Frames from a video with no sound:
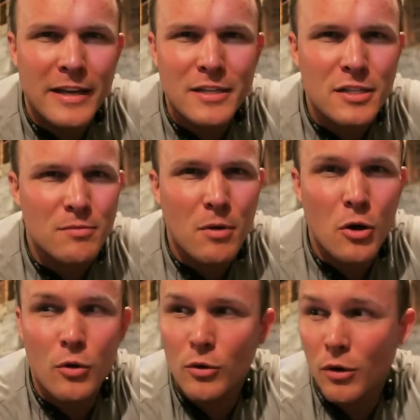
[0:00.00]
like
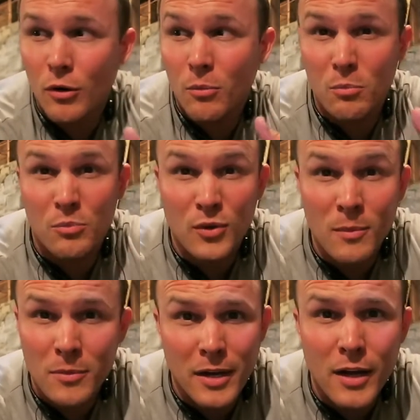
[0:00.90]
smoke or
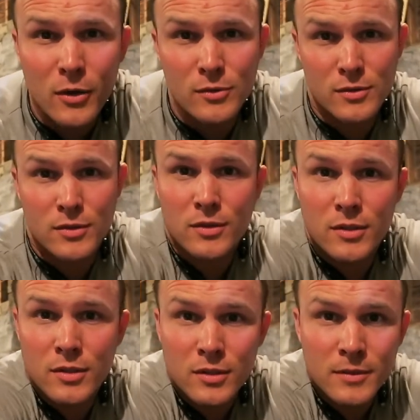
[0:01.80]
something else.
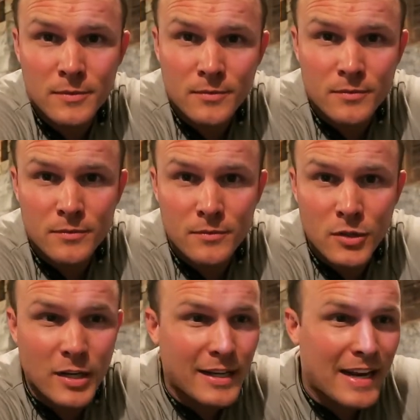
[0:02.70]

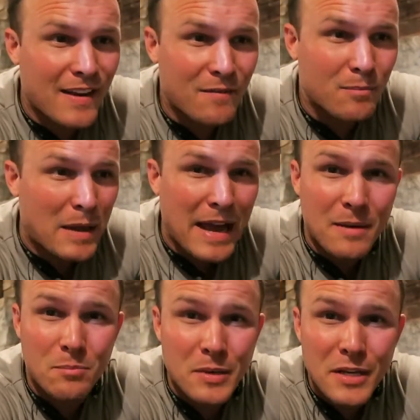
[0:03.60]
You're not going to have
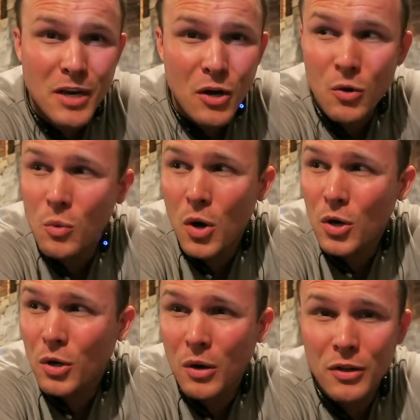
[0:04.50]
bad BO
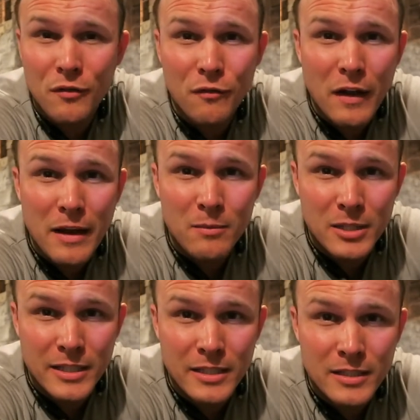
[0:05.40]
walking around their
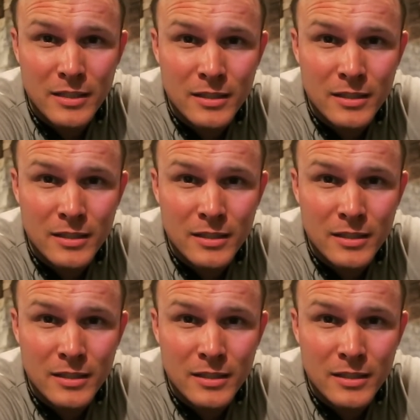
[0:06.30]
family.